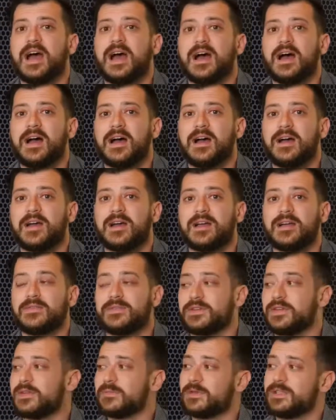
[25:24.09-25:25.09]
Uh,
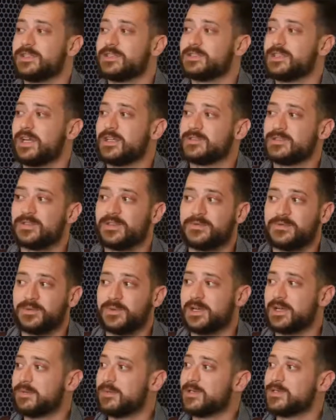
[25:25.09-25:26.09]
if you give me the chance, I'd love
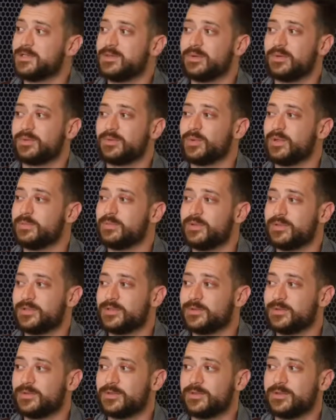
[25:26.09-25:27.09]
to recommend two or three
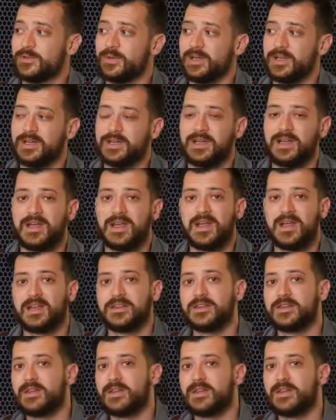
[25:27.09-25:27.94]
books real quick.